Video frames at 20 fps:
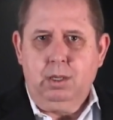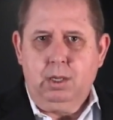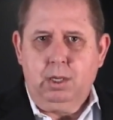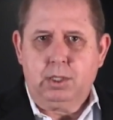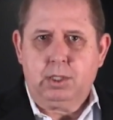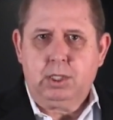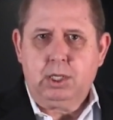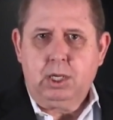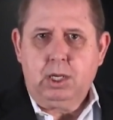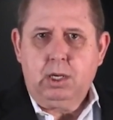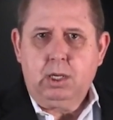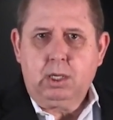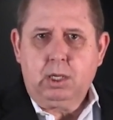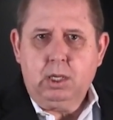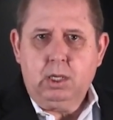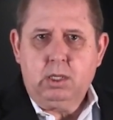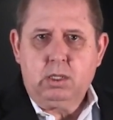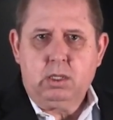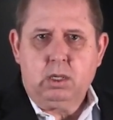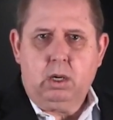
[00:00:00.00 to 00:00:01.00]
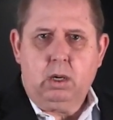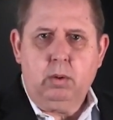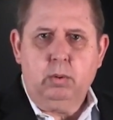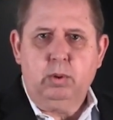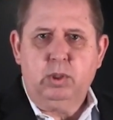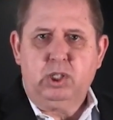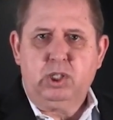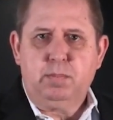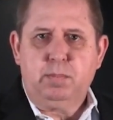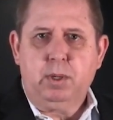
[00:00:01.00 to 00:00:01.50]
a sin against the
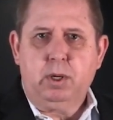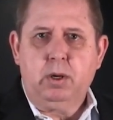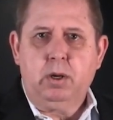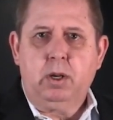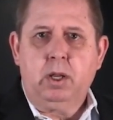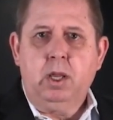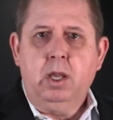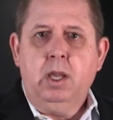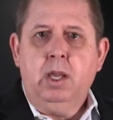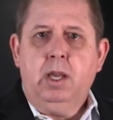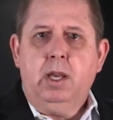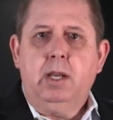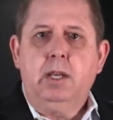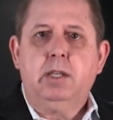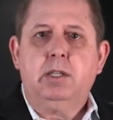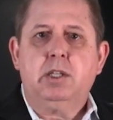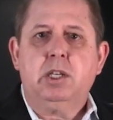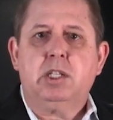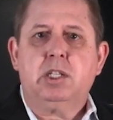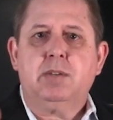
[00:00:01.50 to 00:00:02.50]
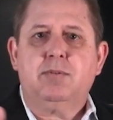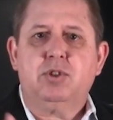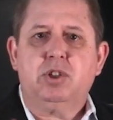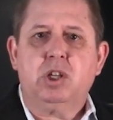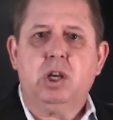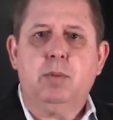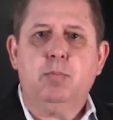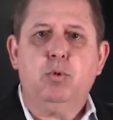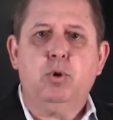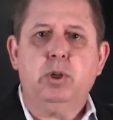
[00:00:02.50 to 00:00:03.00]
Holy Spirit. And he says, if
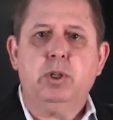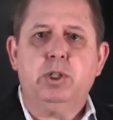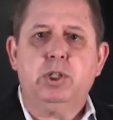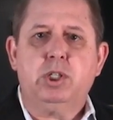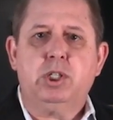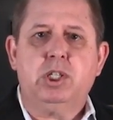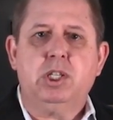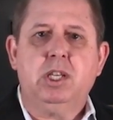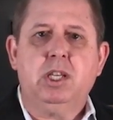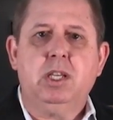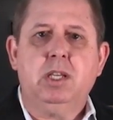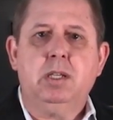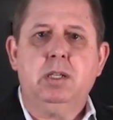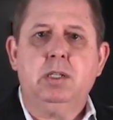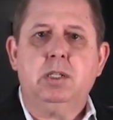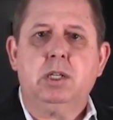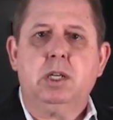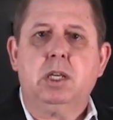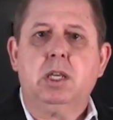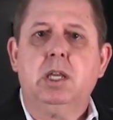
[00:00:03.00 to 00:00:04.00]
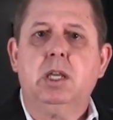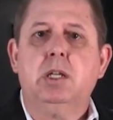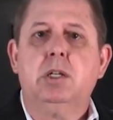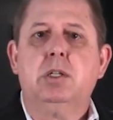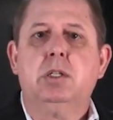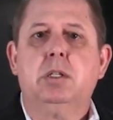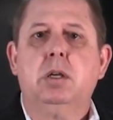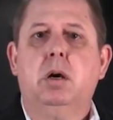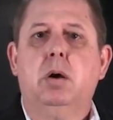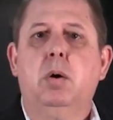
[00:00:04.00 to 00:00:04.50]
someone sins
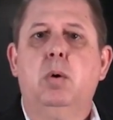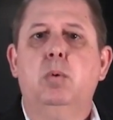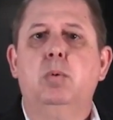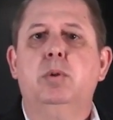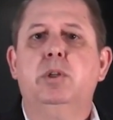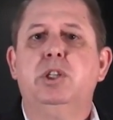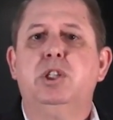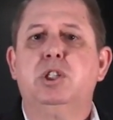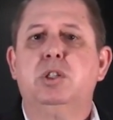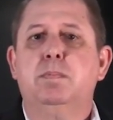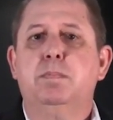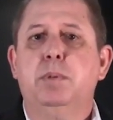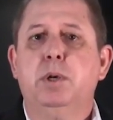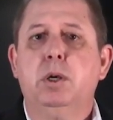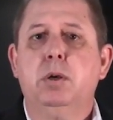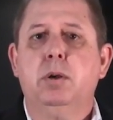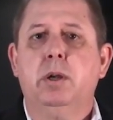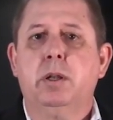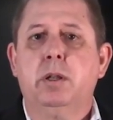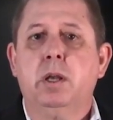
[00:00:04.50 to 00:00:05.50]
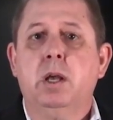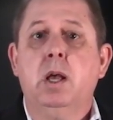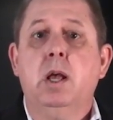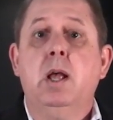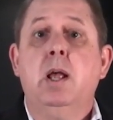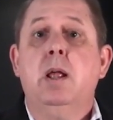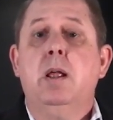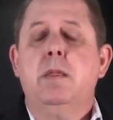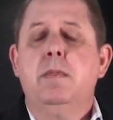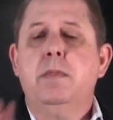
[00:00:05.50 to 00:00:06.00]
against the Holy Spirit,
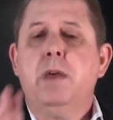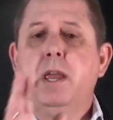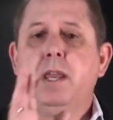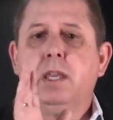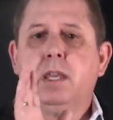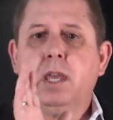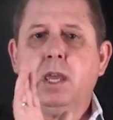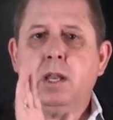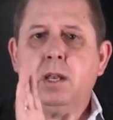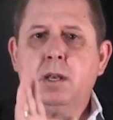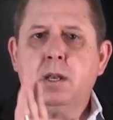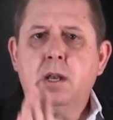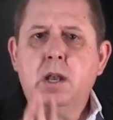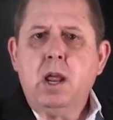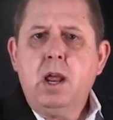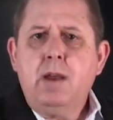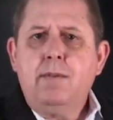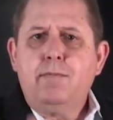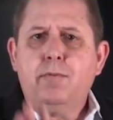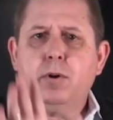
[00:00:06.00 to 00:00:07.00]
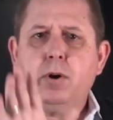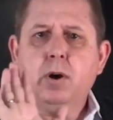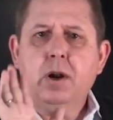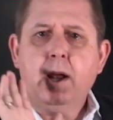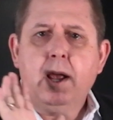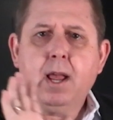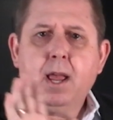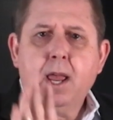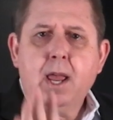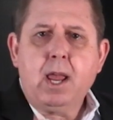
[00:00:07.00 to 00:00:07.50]
they can never
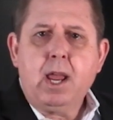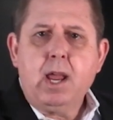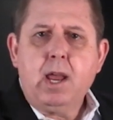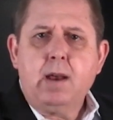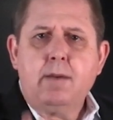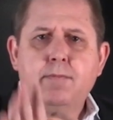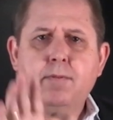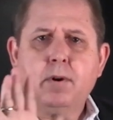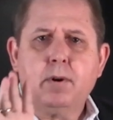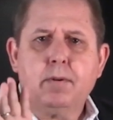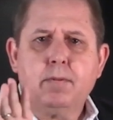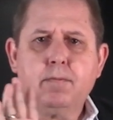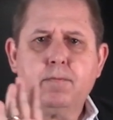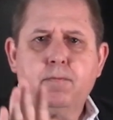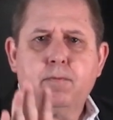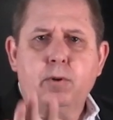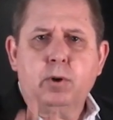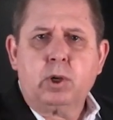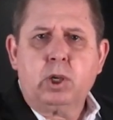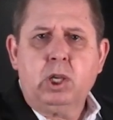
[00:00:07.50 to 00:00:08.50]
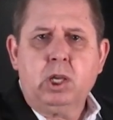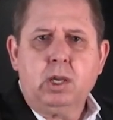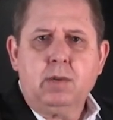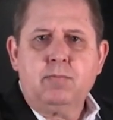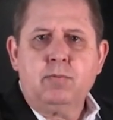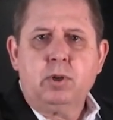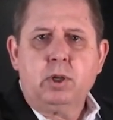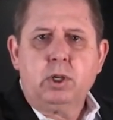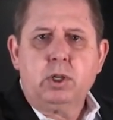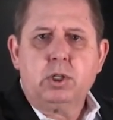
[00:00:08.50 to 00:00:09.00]
have
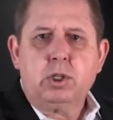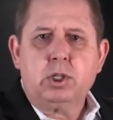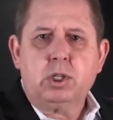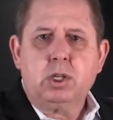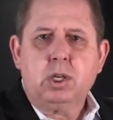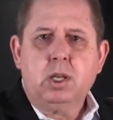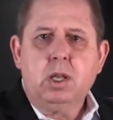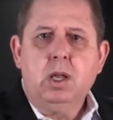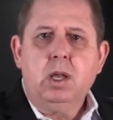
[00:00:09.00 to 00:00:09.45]
forgiveness.